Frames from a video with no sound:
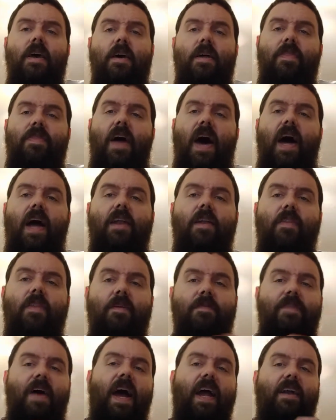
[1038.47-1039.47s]
that
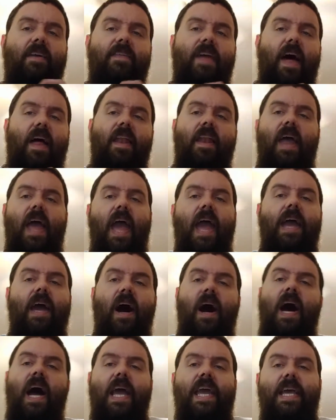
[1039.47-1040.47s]
the fact that
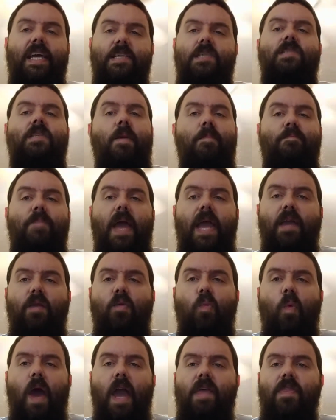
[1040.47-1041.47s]
AI is the
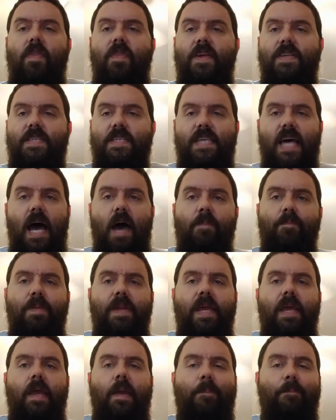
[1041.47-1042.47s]
main way that this is
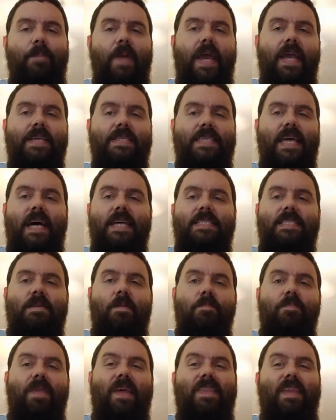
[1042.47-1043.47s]
happening makes that
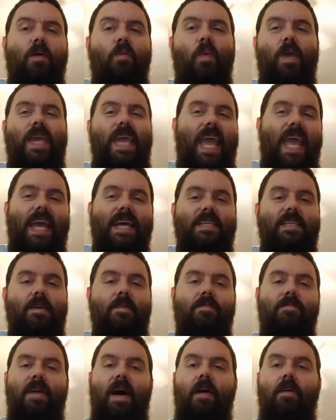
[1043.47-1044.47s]
something that we can't
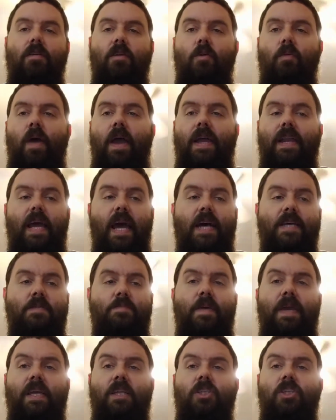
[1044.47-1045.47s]
evaluate as
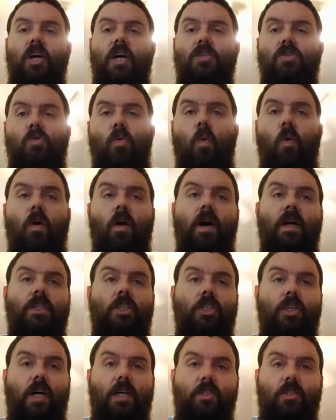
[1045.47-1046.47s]
being just or
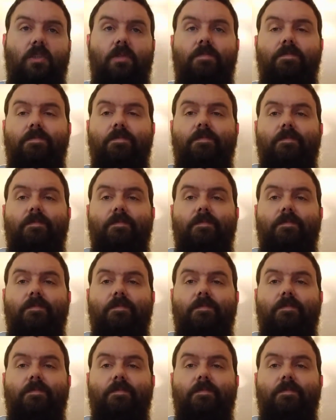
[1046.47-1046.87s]
unjust.